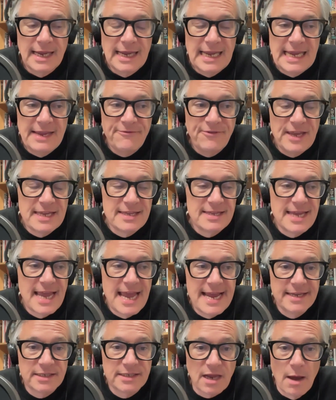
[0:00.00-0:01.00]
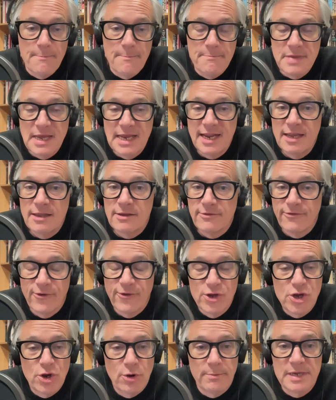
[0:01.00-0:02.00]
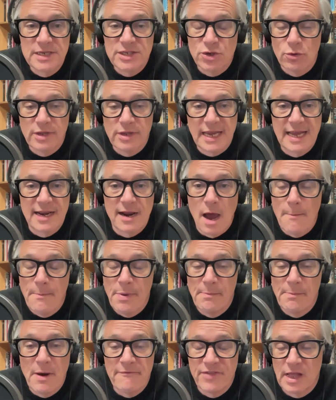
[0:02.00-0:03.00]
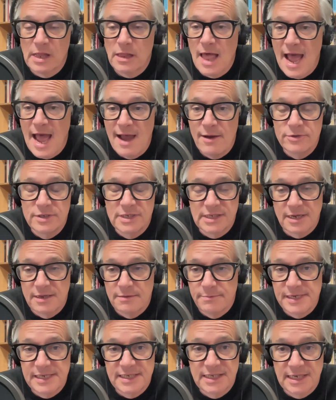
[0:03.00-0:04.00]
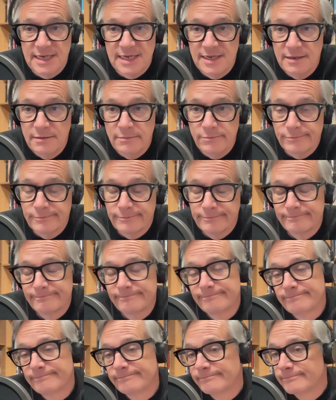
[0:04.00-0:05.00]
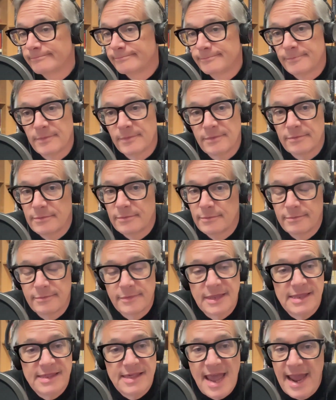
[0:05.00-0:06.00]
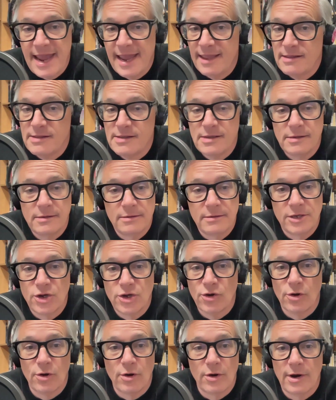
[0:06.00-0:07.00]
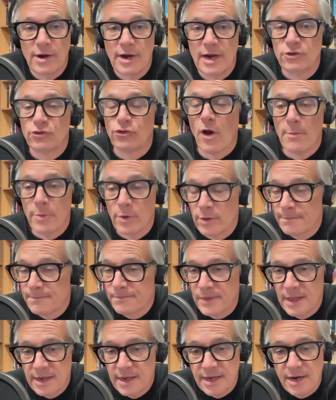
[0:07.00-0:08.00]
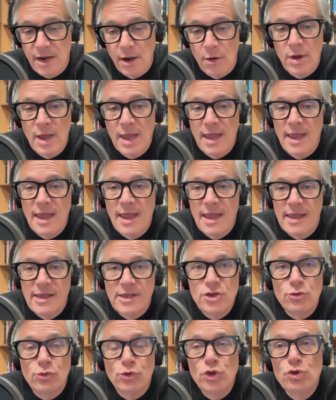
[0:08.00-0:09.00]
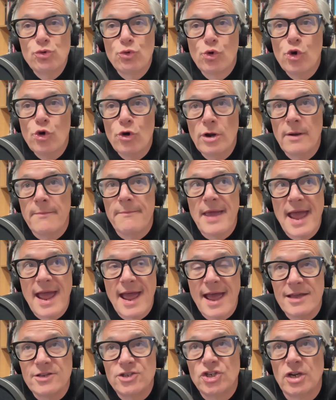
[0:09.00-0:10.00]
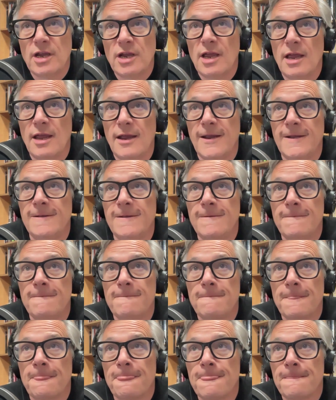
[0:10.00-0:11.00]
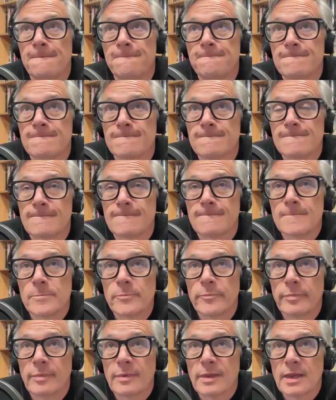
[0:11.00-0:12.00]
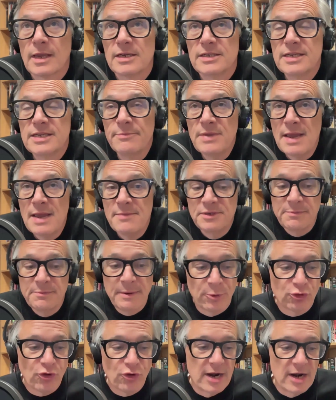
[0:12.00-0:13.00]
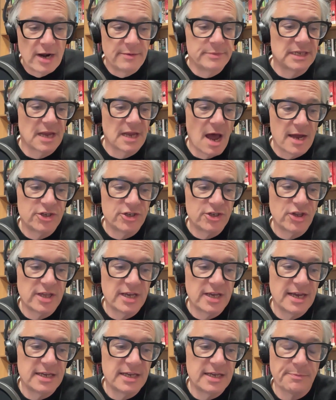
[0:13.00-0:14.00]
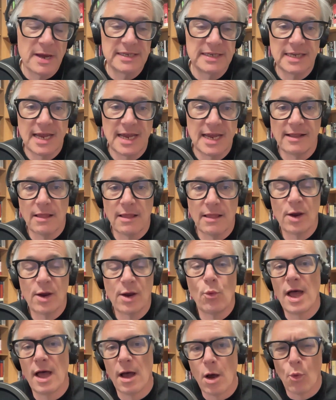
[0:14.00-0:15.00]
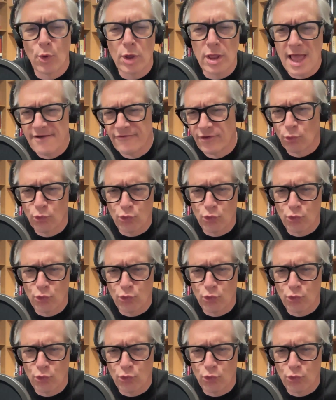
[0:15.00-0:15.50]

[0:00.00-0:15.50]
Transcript: if it takes a minute for your missile to get up above the clouds and be seen, then you're in trouble. You could imagine sometimes people try to massage this by saying like, well, we'll have a